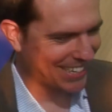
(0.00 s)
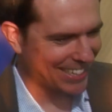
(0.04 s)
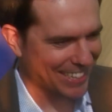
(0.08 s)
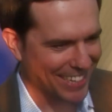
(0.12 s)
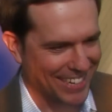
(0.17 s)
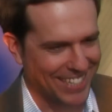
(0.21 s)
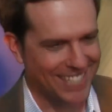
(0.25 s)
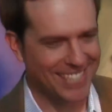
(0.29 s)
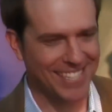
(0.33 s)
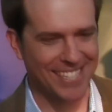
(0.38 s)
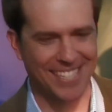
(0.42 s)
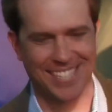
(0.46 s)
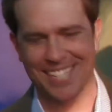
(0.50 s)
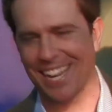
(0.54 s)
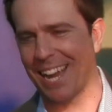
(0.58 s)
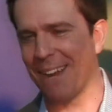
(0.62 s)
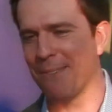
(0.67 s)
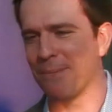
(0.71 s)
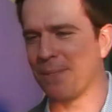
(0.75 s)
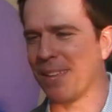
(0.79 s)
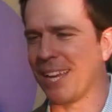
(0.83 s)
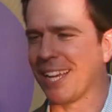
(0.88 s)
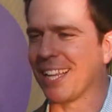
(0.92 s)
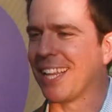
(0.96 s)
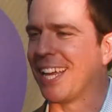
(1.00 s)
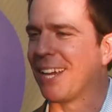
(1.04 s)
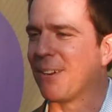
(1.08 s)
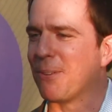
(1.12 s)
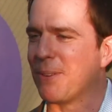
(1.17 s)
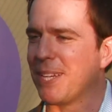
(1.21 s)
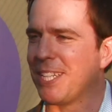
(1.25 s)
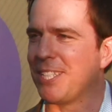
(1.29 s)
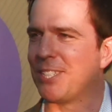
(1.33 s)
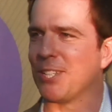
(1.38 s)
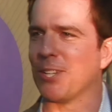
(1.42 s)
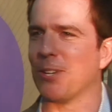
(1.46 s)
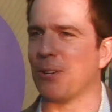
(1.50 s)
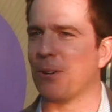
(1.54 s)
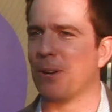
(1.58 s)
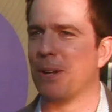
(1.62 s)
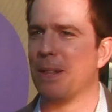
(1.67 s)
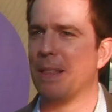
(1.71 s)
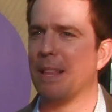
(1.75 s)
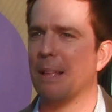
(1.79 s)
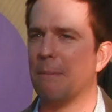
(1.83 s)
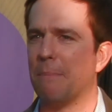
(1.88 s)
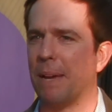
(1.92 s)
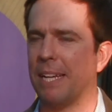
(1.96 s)
It's the same thing. Like, we do
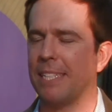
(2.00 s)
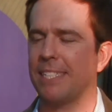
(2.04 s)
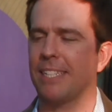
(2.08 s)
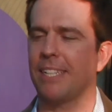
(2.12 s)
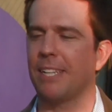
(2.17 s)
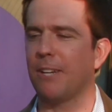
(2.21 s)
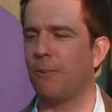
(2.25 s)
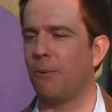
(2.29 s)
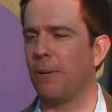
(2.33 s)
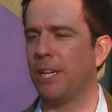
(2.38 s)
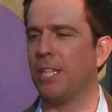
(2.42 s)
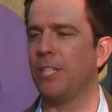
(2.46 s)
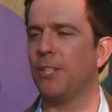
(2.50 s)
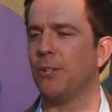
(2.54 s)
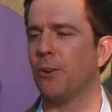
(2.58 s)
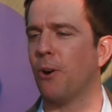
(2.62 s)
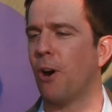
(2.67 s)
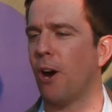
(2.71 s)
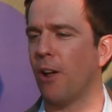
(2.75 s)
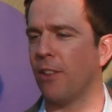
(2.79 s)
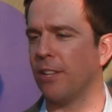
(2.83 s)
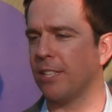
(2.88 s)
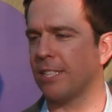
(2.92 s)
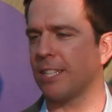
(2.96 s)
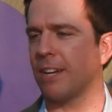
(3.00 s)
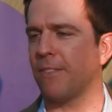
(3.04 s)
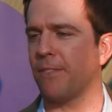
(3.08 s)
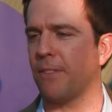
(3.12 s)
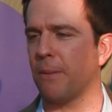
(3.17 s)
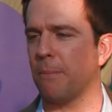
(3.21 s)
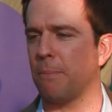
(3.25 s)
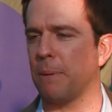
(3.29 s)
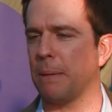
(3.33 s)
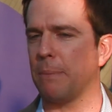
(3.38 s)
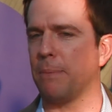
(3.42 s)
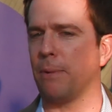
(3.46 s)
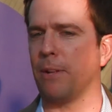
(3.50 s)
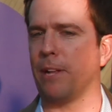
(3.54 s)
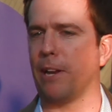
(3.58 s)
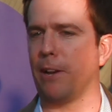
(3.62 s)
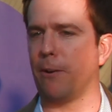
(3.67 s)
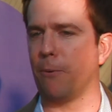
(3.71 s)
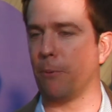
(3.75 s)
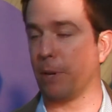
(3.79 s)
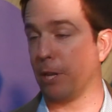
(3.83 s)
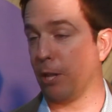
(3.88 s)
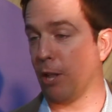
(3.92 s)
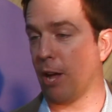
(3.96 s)
all the stuff that people in
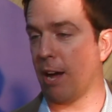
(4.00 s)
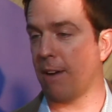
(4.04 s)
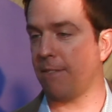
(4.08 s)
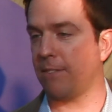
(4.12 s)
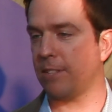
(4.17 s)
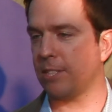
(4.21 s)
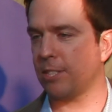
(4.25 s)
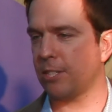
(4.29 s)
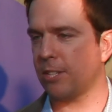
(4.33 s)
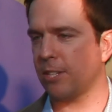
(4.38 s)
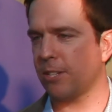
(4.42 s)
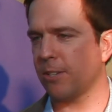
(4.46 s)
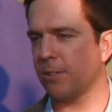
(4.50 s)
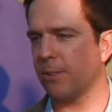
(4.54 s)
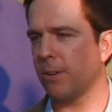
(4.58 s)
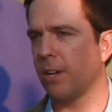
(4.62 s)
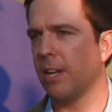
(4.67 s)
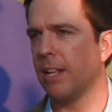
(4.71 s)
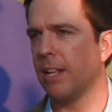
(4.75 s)
a real office do,